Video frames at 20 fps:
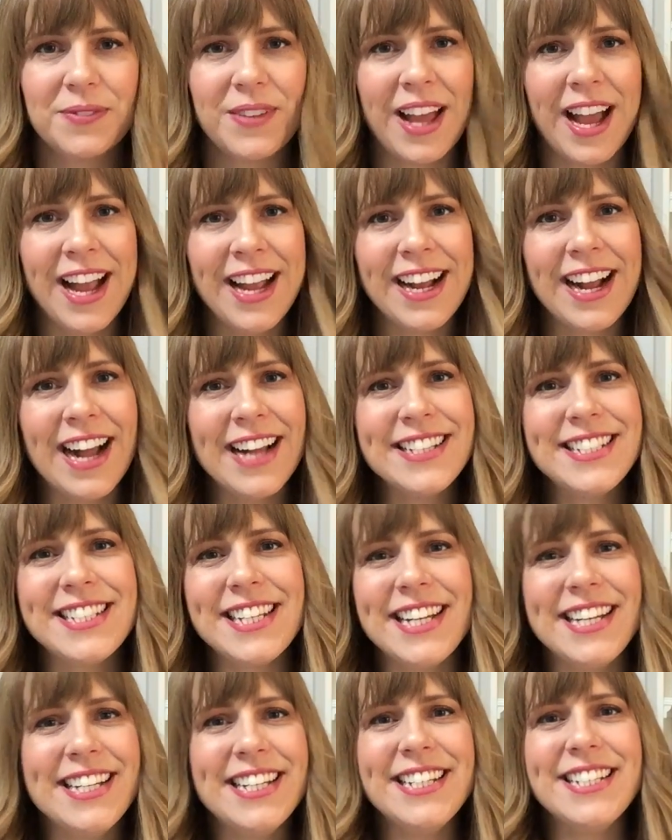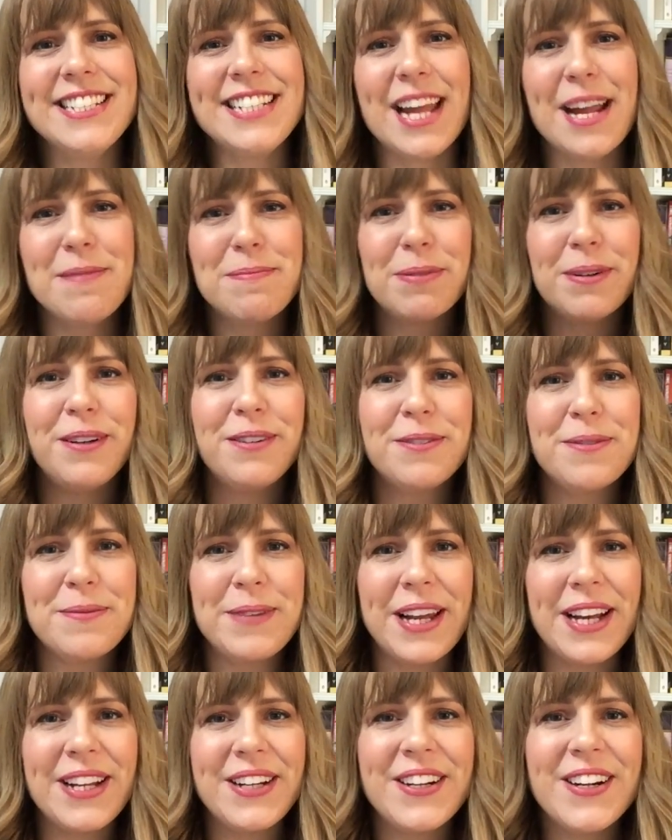Hi guys, it is April
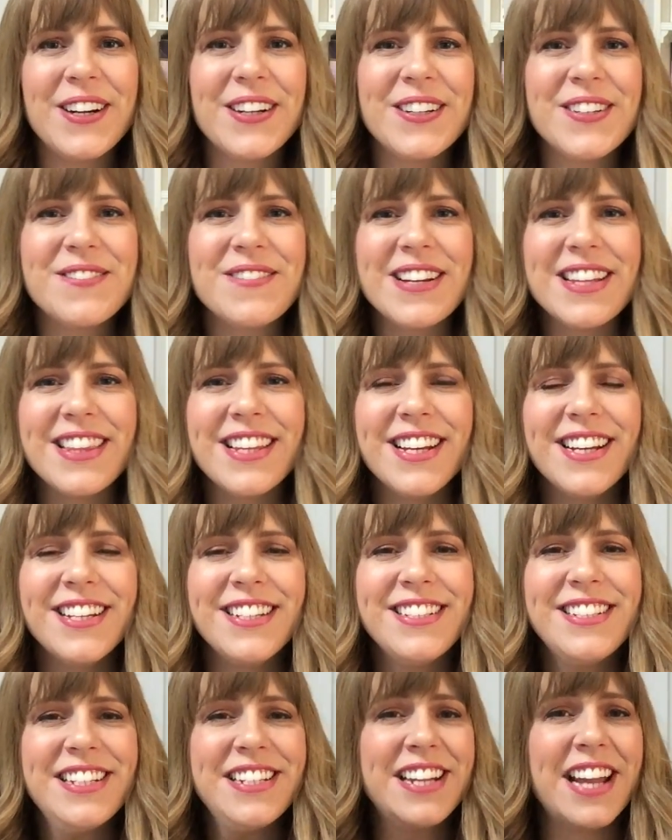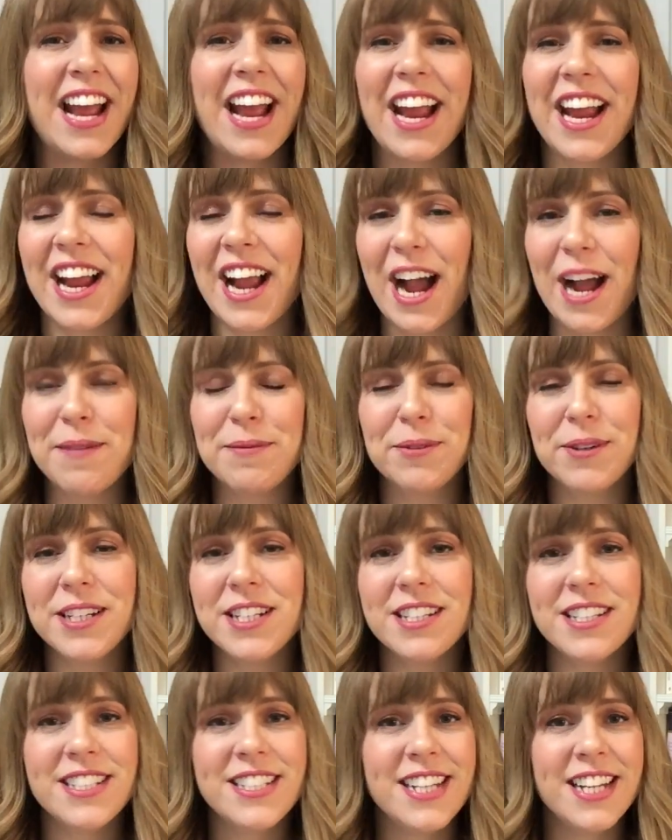from Getting Cocoa With It. Today I'm
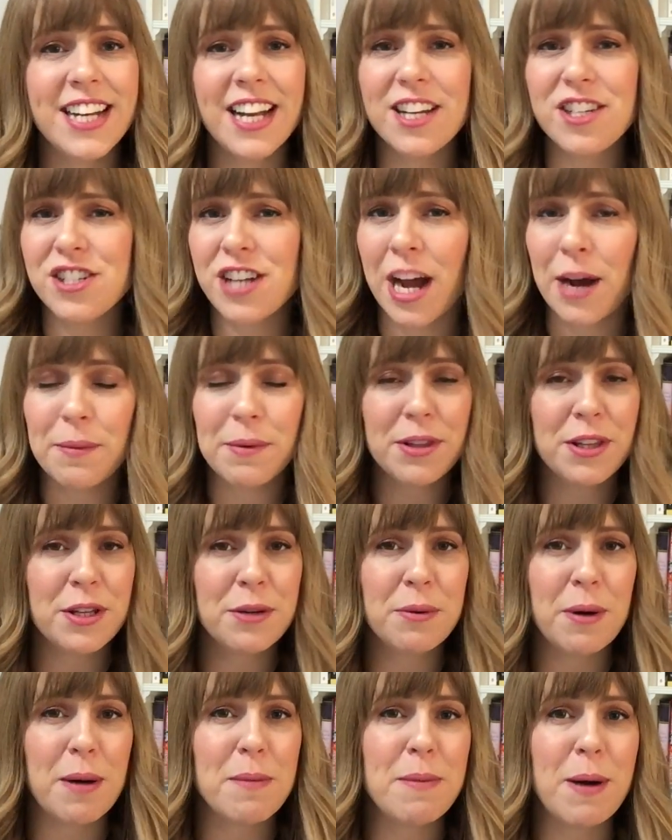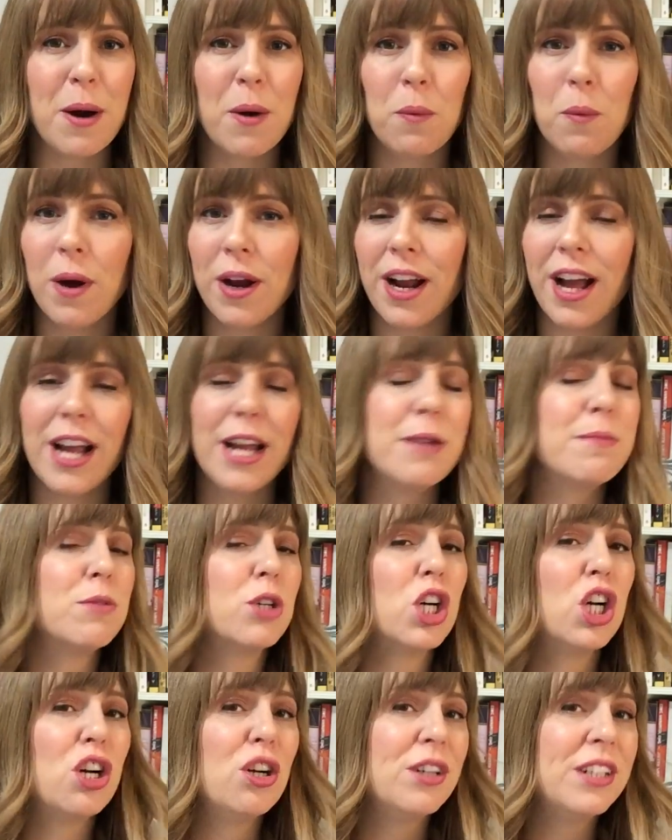going to sit and chat with you about what I am
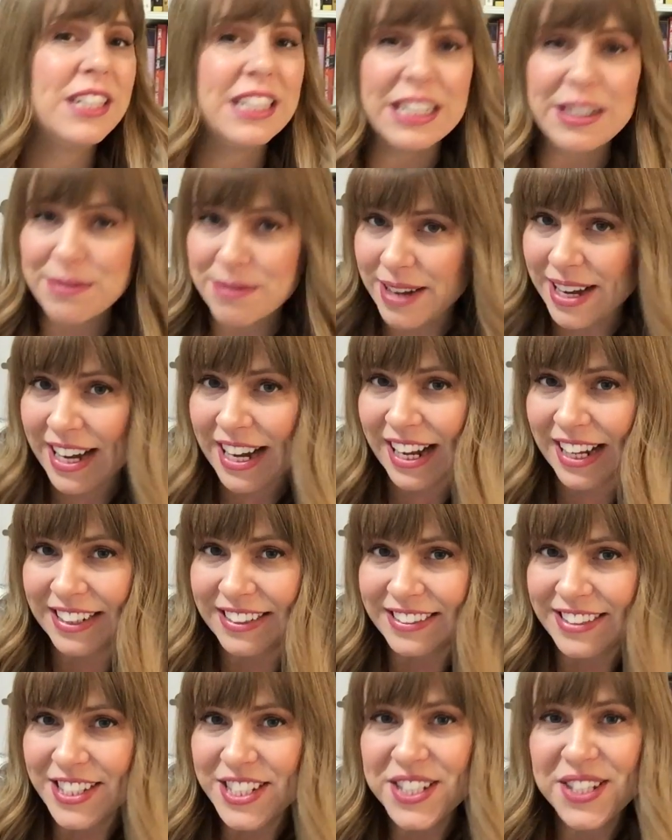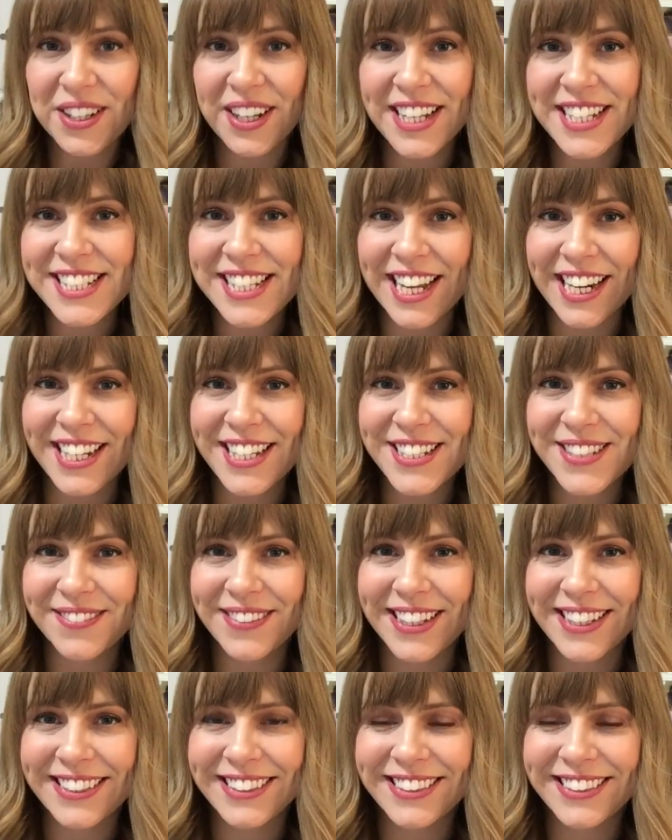currently reading. So let's get into it.